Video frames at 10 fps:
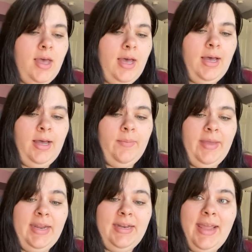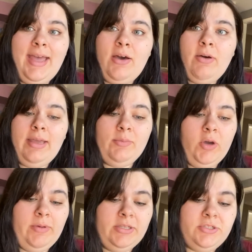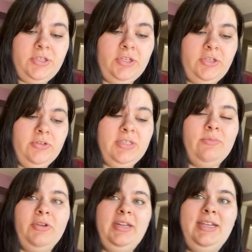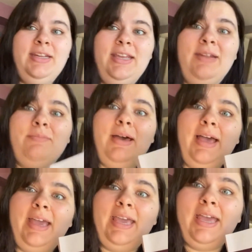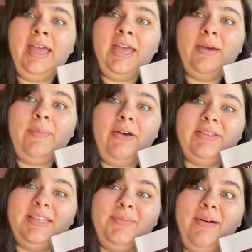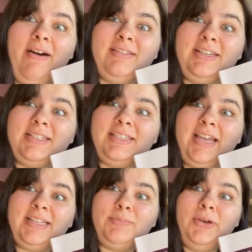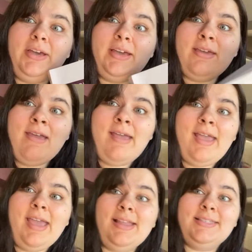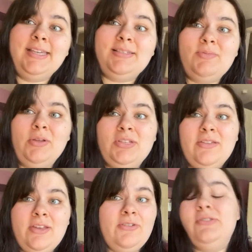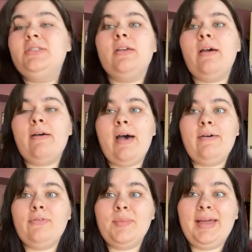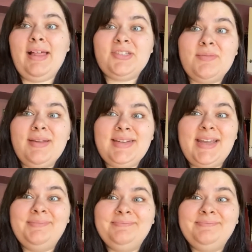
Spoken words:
And now I am going to do some reading in my policy and politics textbook and take some notes on those for my class on Monday.